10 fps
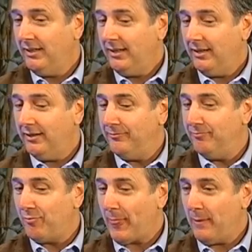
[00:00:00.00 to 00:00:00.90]

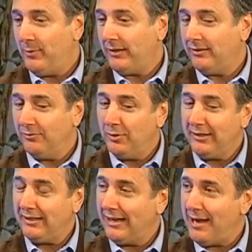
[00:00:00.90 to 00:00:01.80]
Um, but one
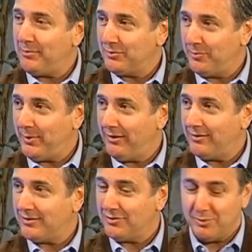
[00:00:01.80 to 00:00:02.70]
thing that happens with
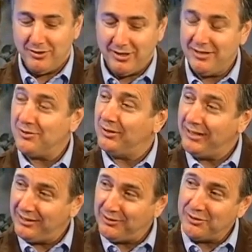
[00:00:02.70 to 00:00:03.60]
parents is when your kids are
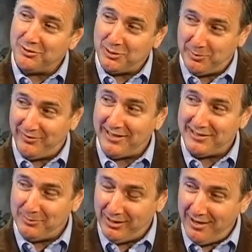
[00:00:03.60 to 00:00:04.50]
little, you supervise
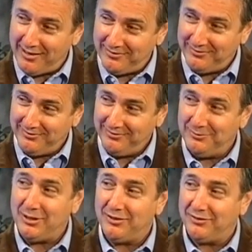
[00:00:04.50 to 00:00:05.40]
them a lot
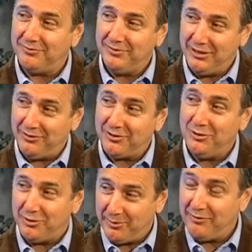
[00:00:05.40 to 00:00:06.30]
when they're you know,
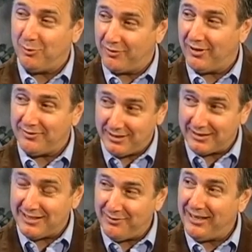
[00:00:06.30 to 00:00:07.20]
2, 3, 4, 5,
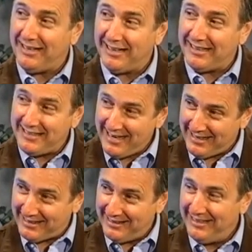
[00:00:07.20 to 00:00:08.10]
6, 7, 8, 9, 10.